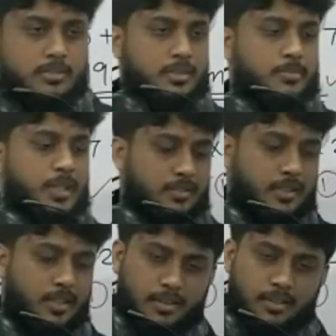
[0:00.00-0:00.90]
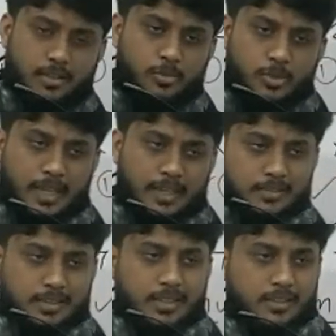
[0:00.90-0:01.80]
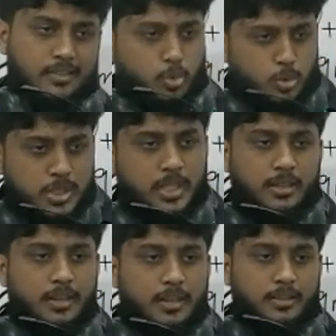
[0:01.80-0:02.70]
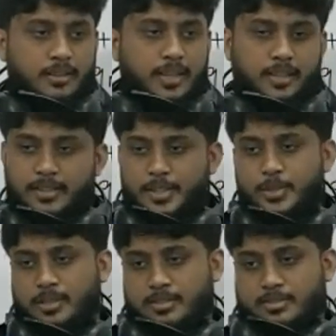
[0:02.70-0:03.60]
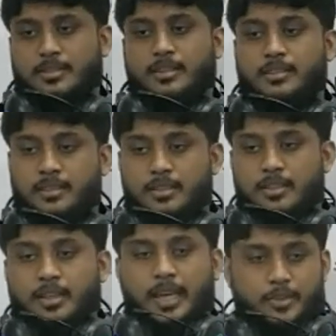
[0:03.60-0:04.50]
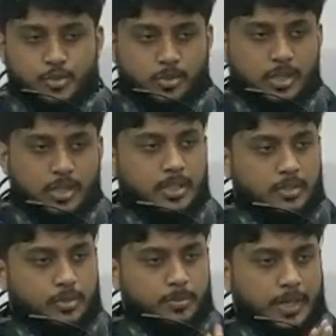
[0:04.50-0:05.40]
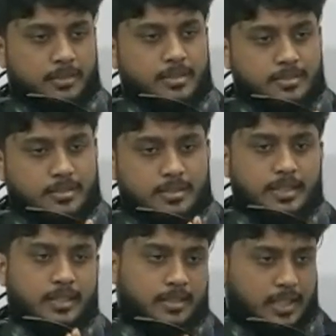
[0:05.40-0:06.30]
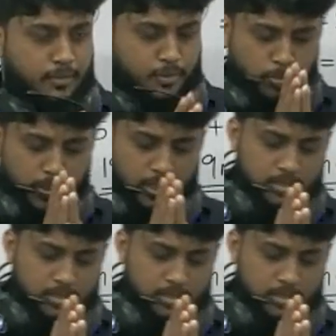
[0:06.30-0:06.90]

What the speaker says: maths? Loku scene did you understand? Actually, bang, if you practice this again and again, if you participate